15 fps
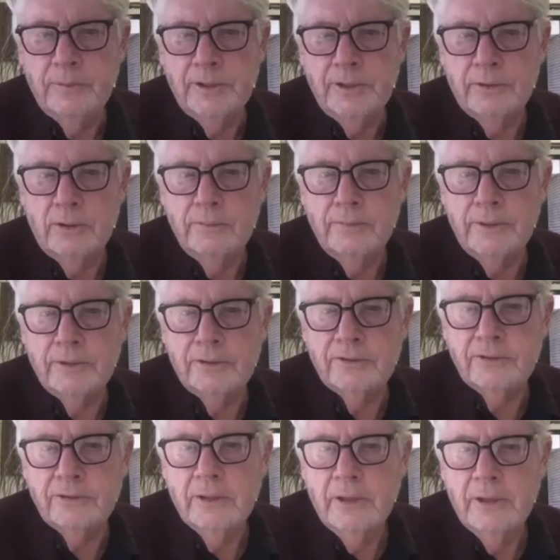
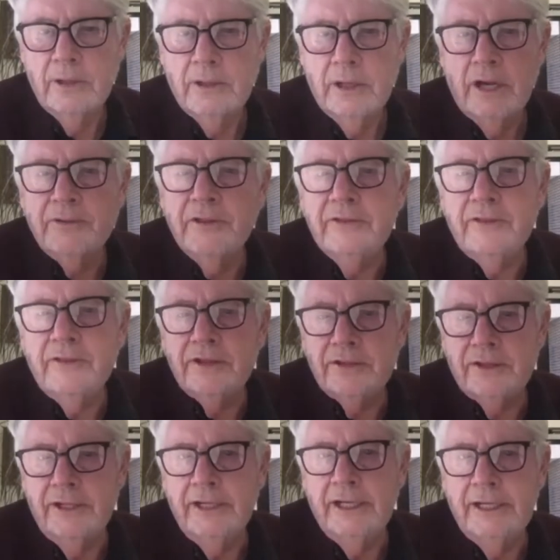almost, I think there's
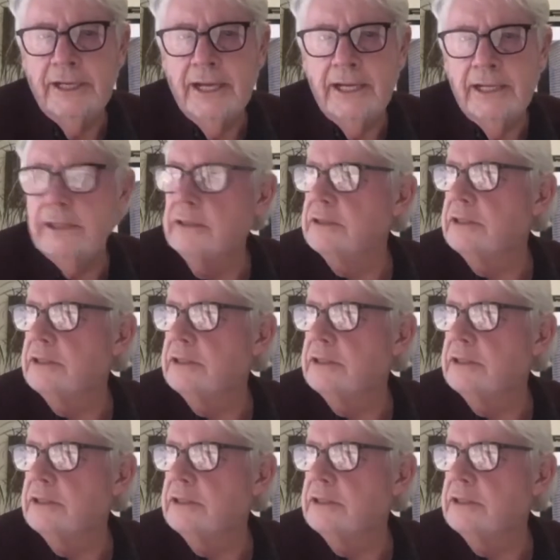an innate